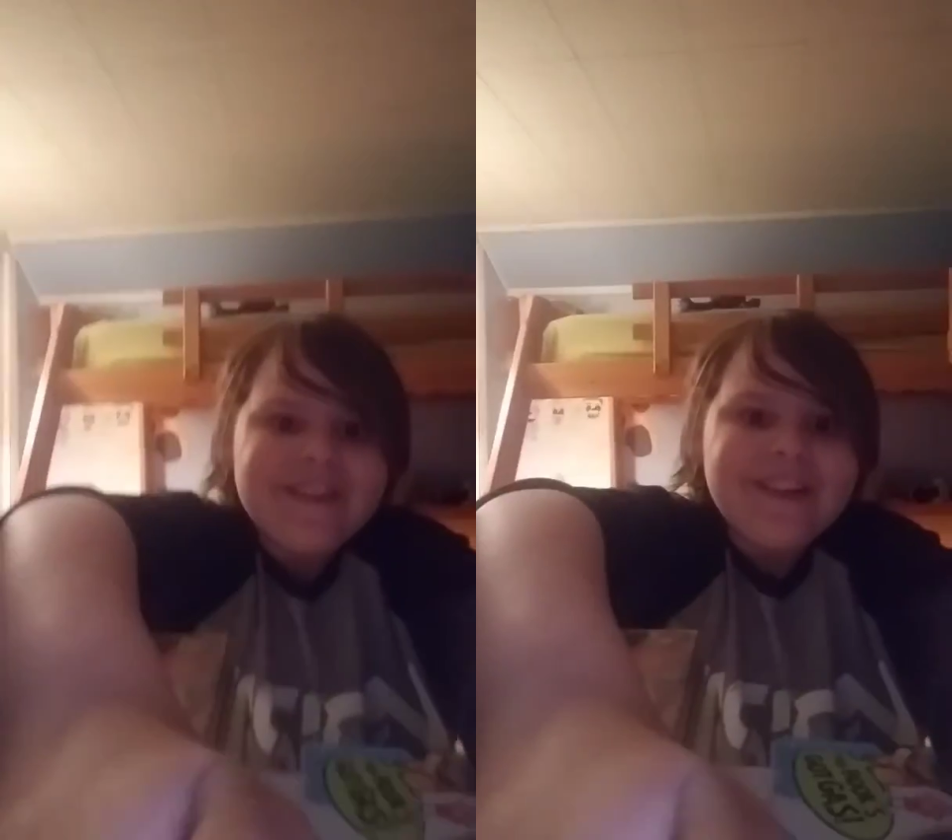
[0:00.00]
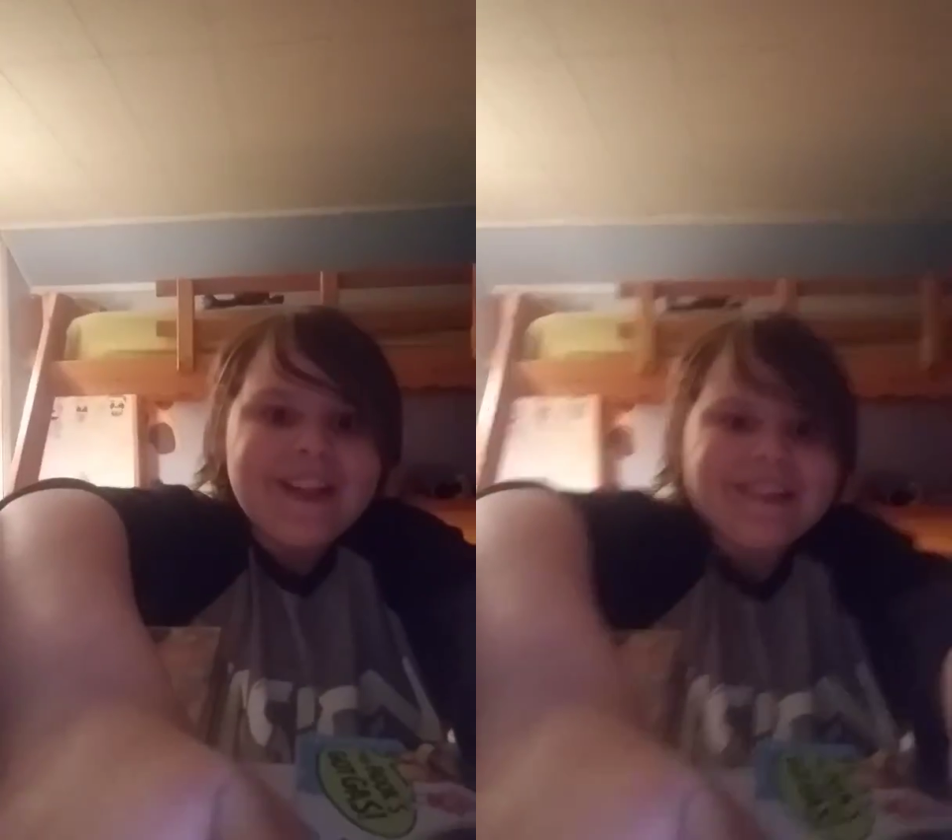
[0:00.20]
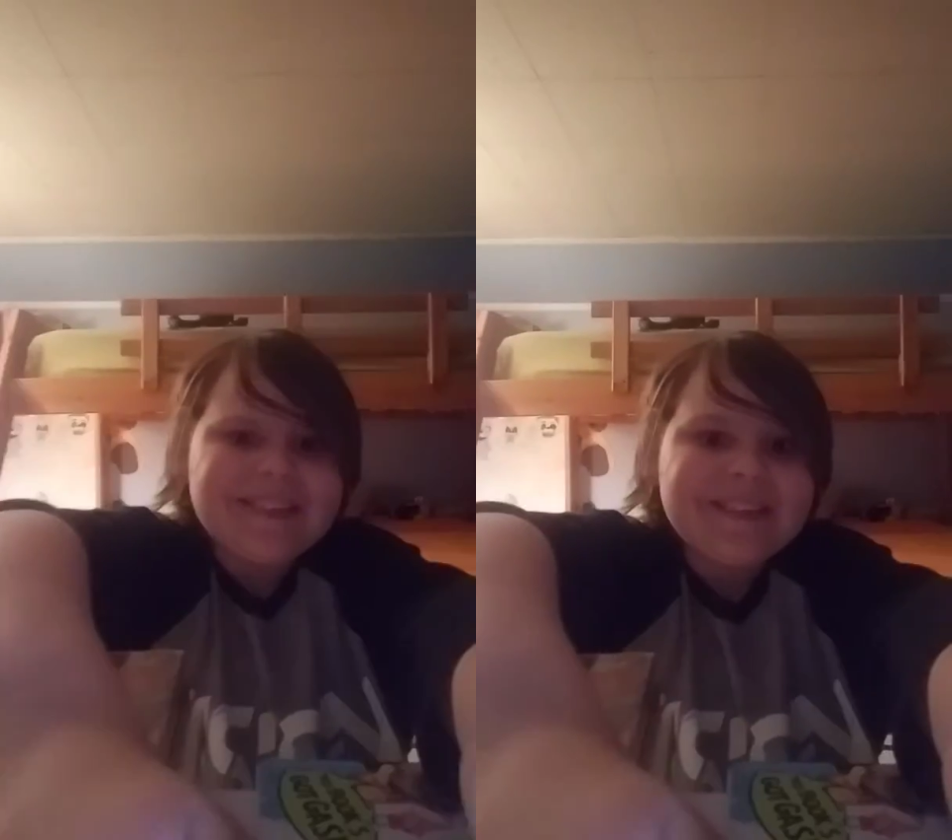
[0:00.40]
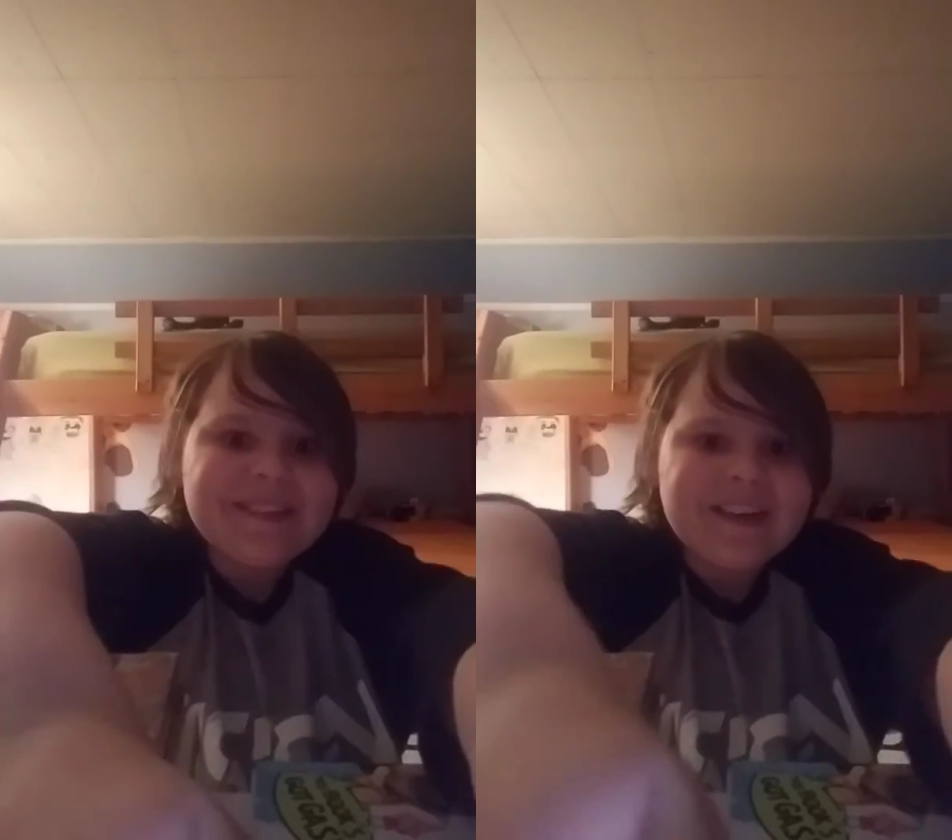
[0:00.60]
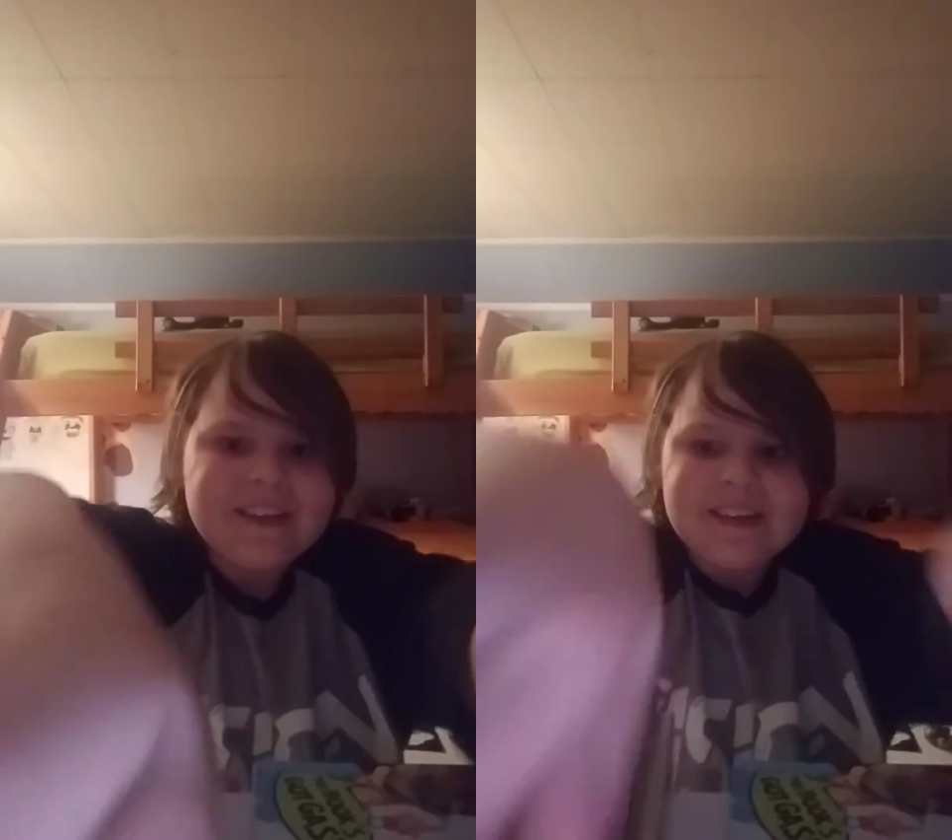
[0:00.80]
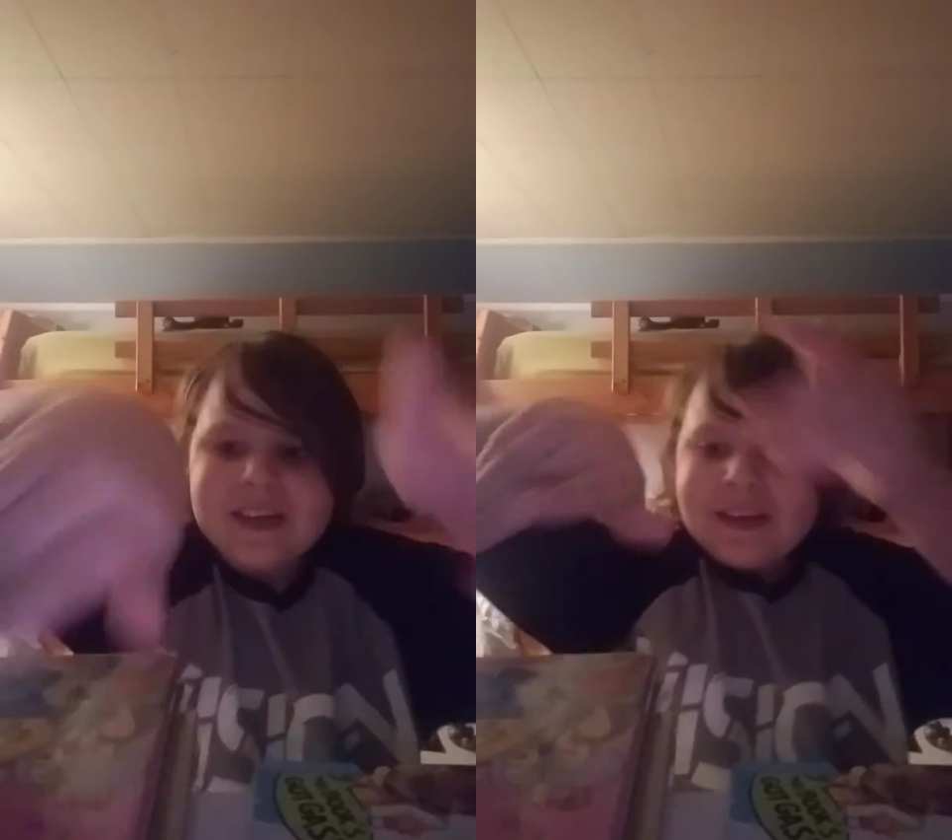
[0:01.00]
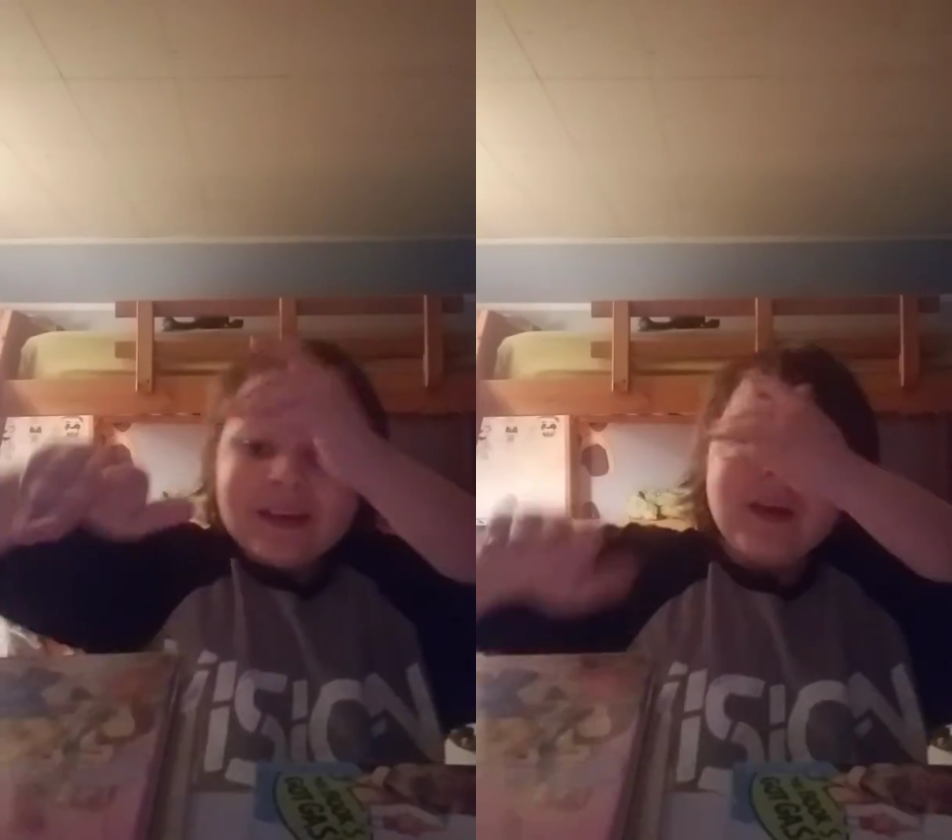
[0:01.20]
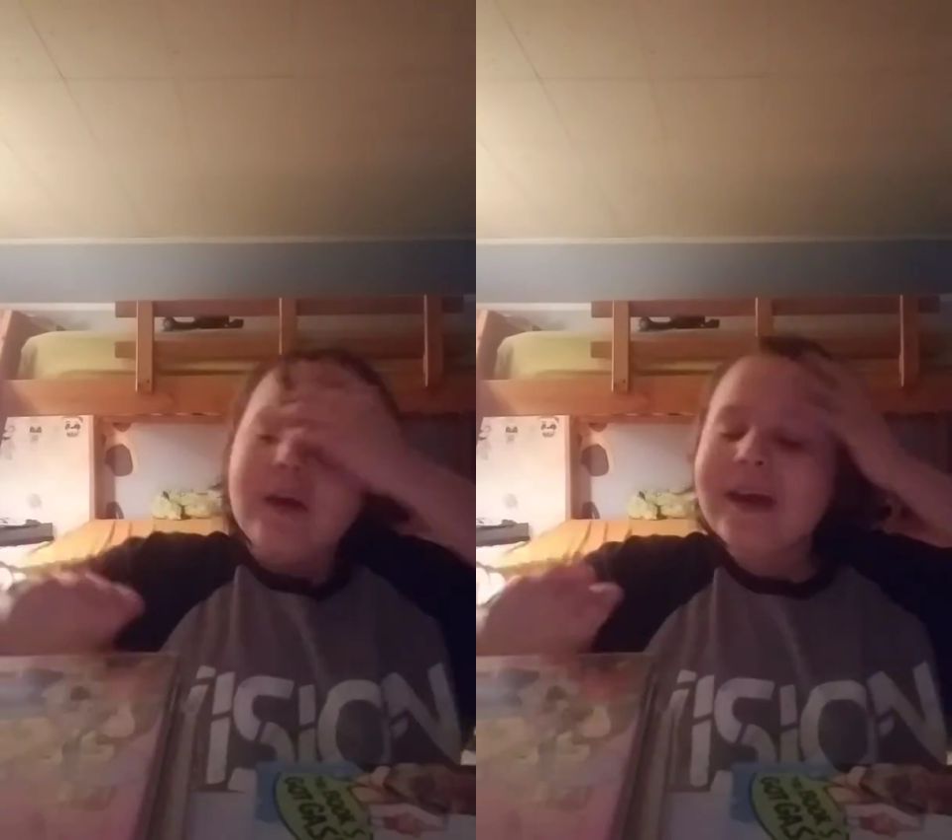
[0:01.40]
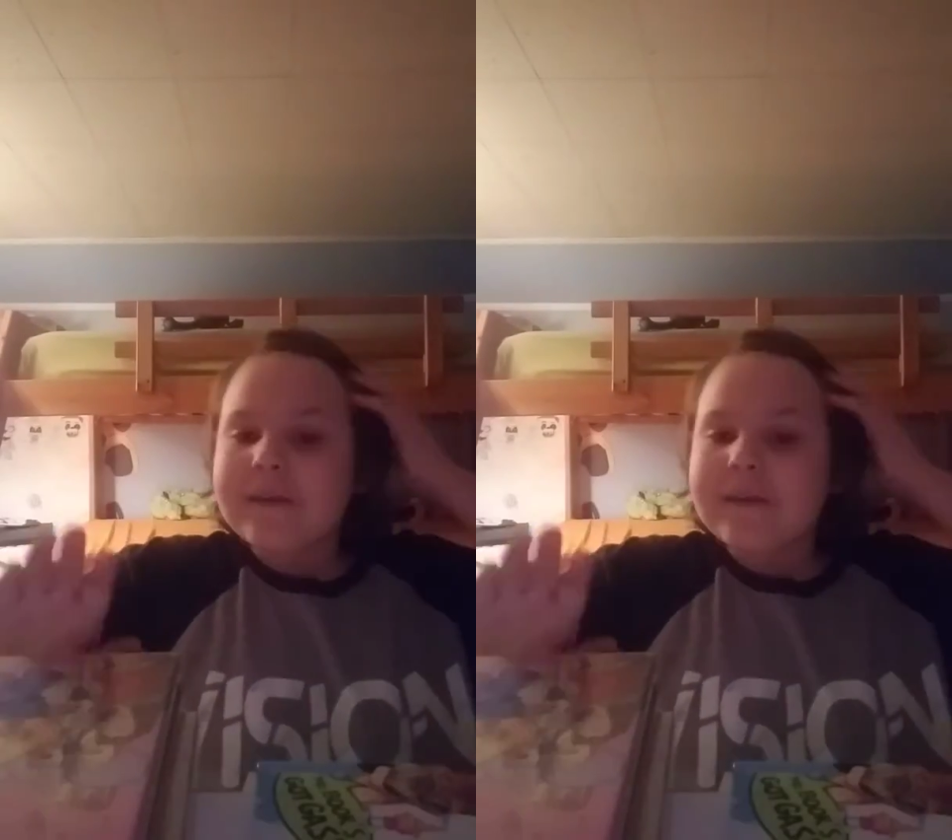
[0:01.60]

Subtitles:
Let's get started. Okay,